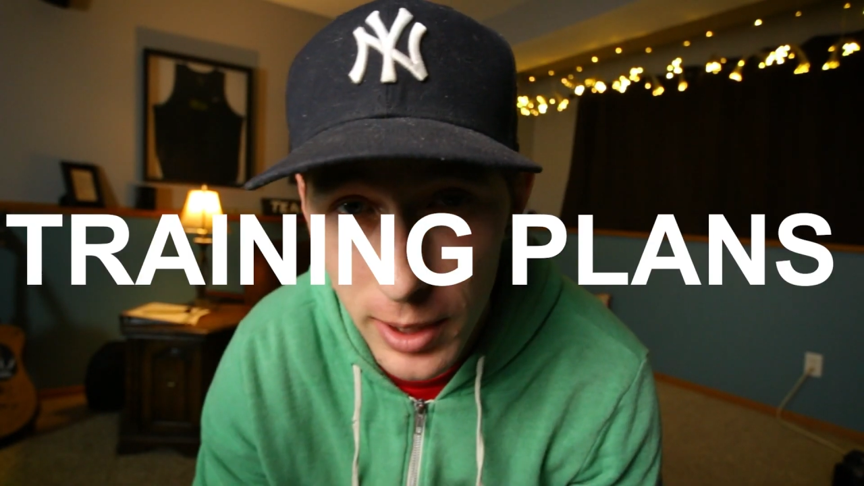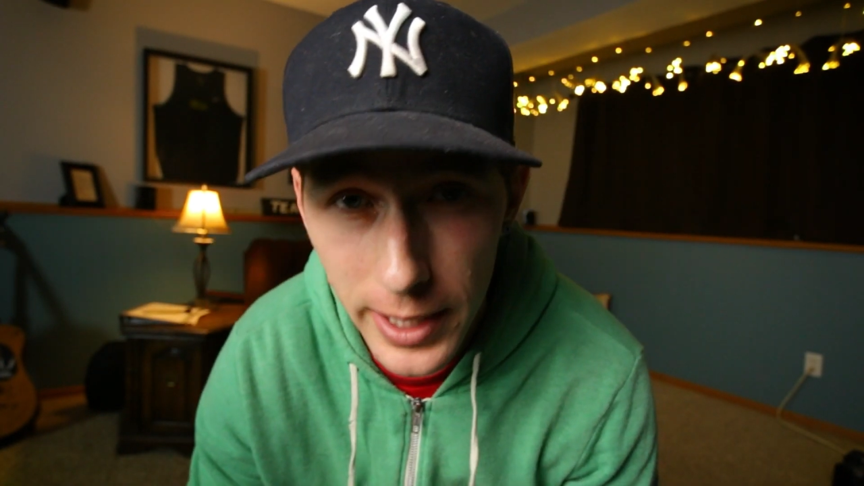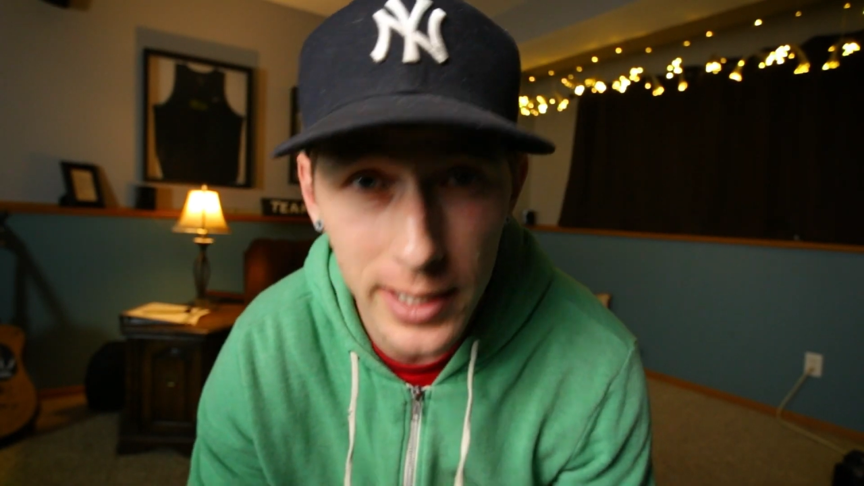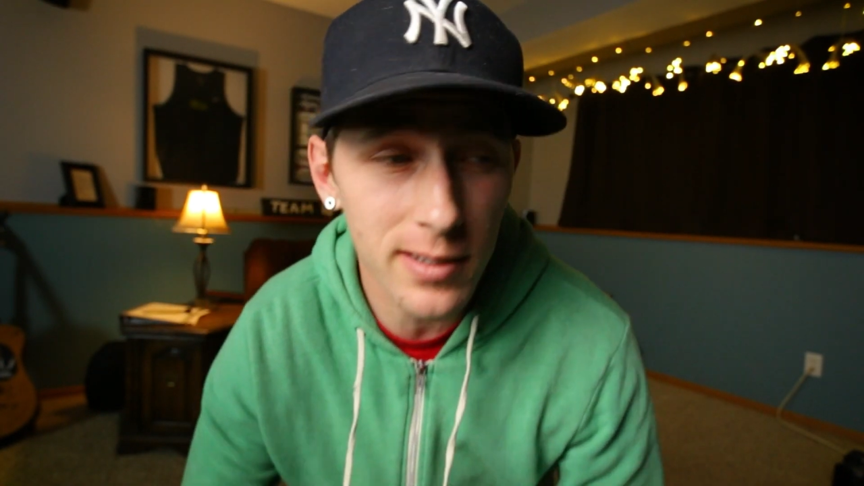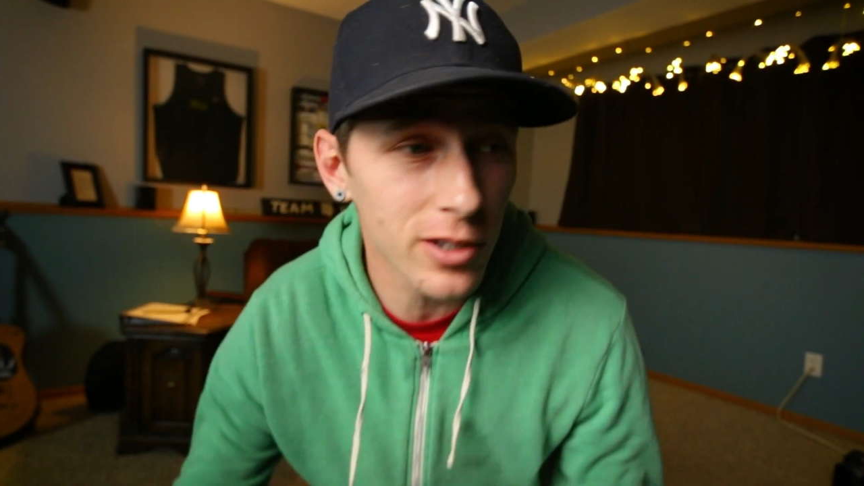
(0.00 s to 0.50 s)

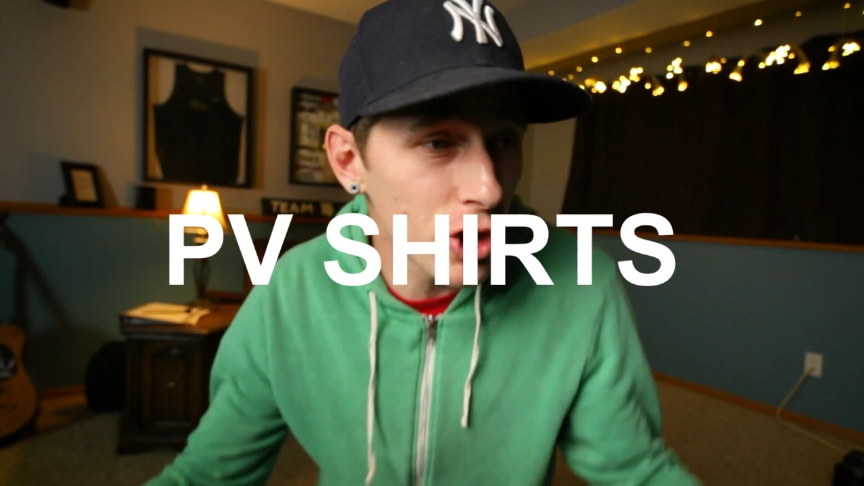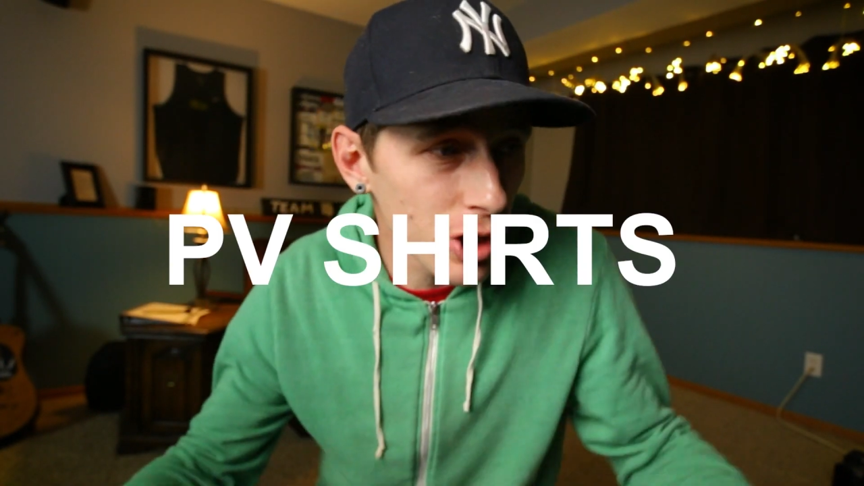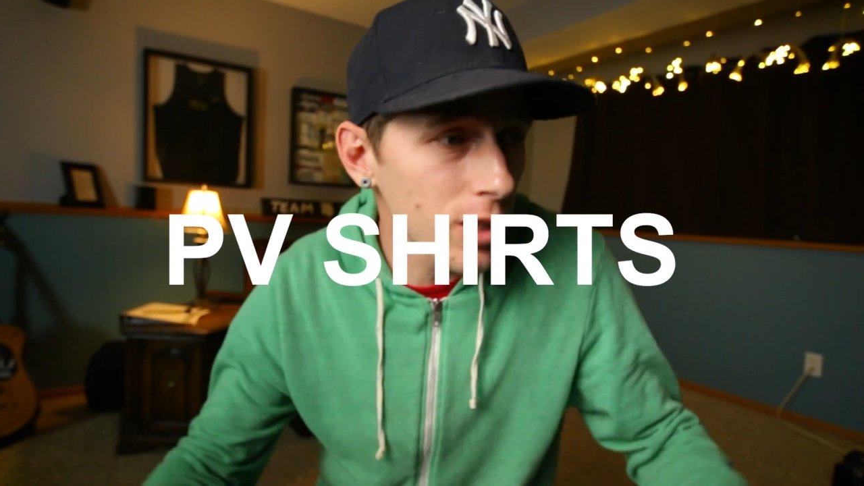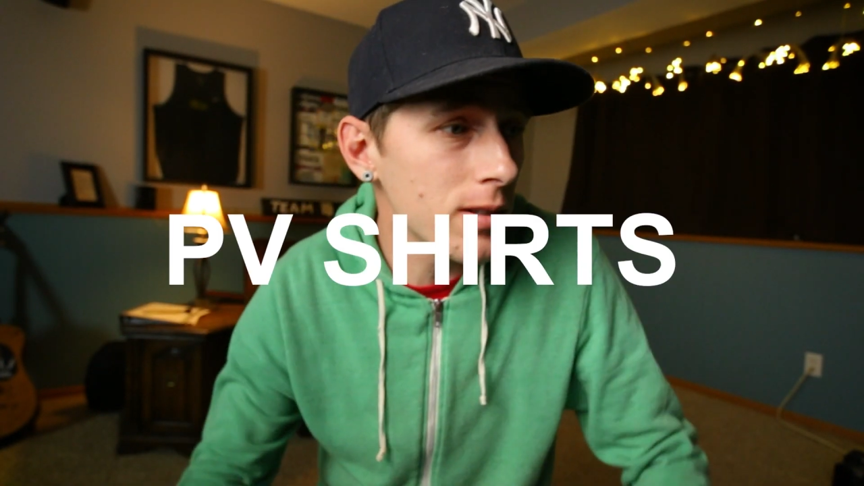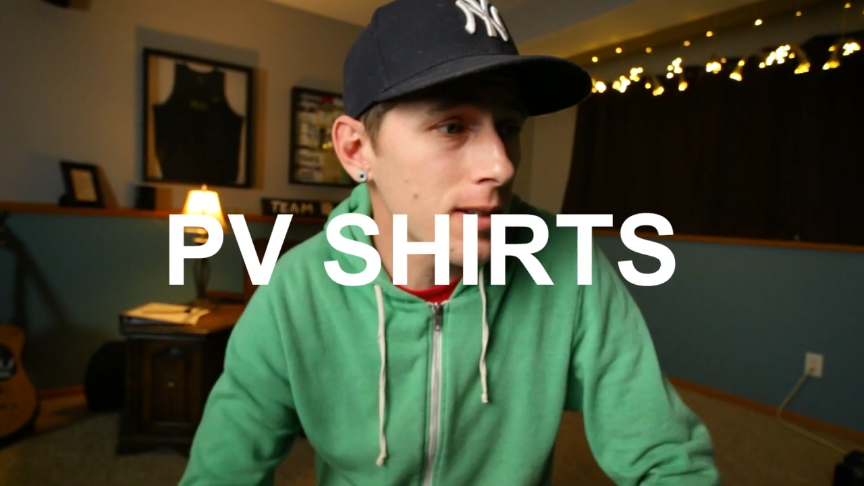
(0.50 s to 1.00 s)
plans and
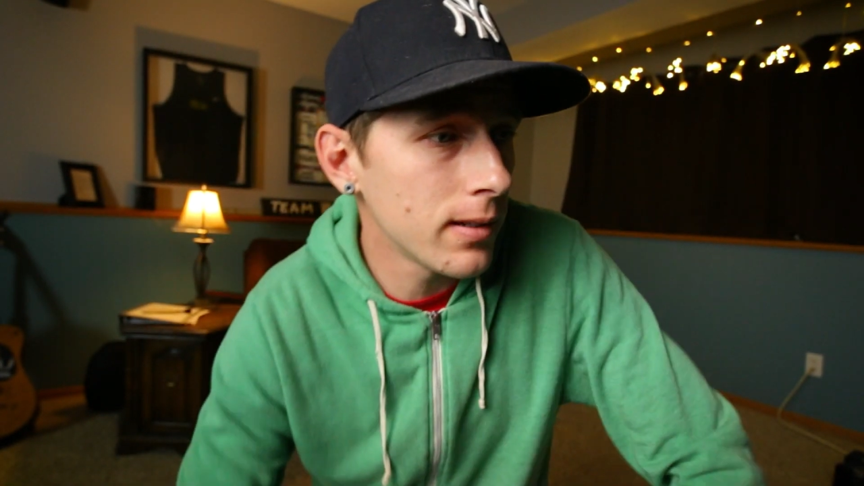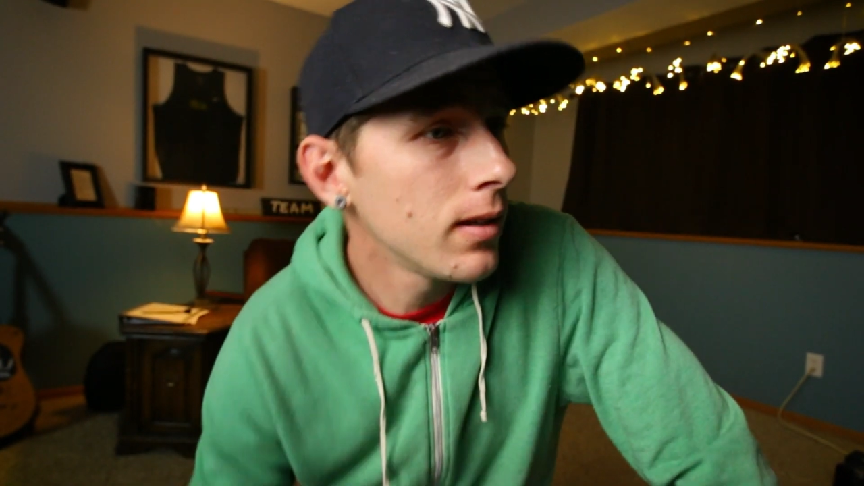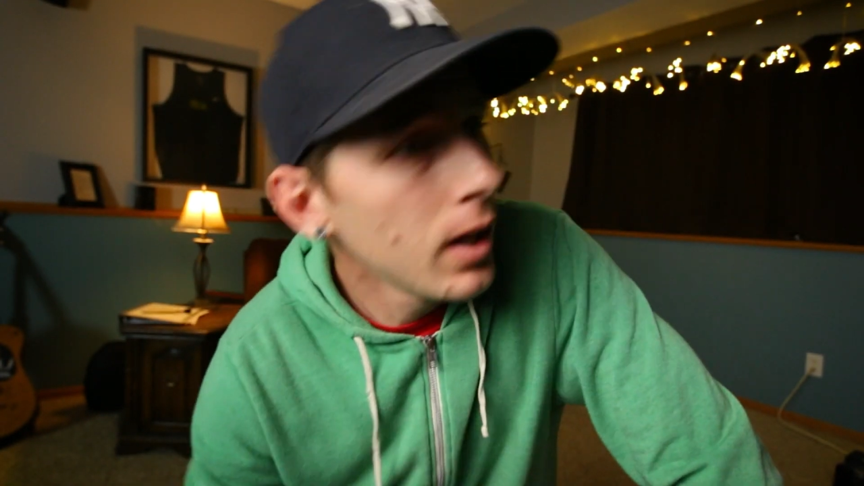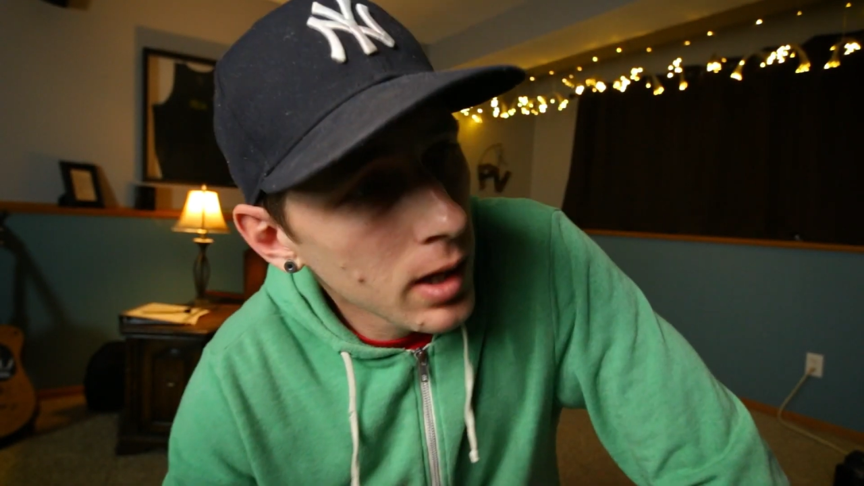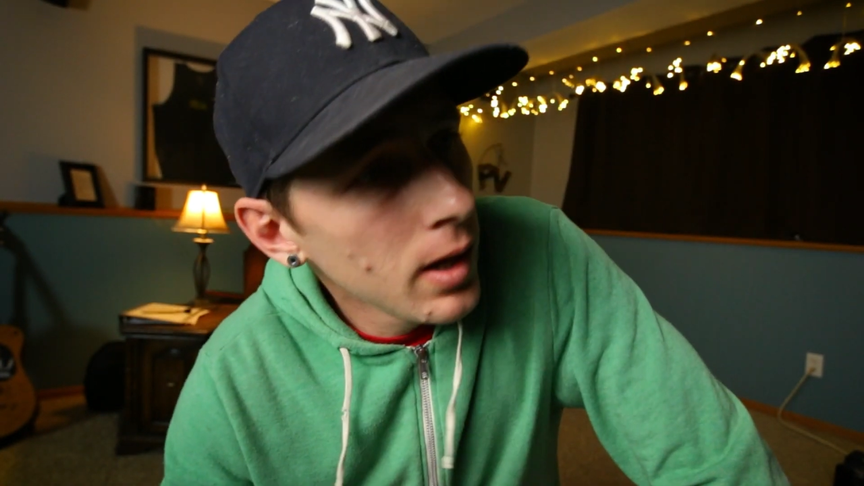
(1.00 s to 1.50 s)
shirts and,